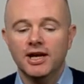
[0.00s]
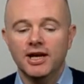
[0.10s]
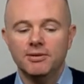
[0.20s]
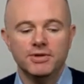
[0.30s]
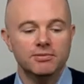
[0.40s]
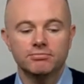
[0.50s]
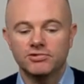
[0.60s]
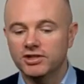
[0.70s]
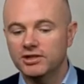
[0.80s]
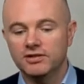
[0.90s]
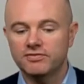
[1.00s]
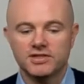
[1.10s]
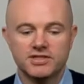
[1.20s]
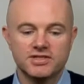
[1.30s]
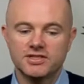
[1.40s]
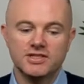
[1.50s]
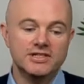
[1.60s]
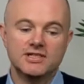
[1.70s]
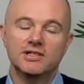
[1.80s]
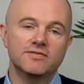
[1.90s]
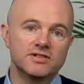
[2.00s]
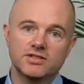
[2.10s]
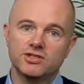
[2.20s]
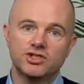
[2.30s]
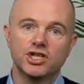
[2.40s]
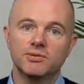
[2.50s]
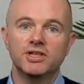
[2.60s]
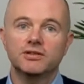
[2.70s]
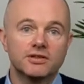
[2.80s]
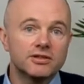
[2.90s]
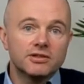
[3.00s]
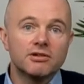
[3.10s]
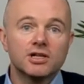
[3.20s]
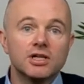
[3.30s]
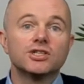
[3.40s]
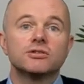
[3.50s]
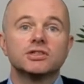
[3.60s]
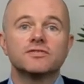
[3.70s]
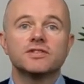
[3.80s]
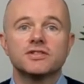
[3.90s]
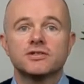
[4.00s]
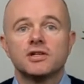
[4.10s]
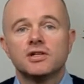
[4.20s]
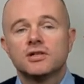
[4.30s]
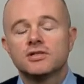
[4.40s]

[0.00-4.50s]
Um, in Britain versus Italy versus Germany, th there are cultural differences.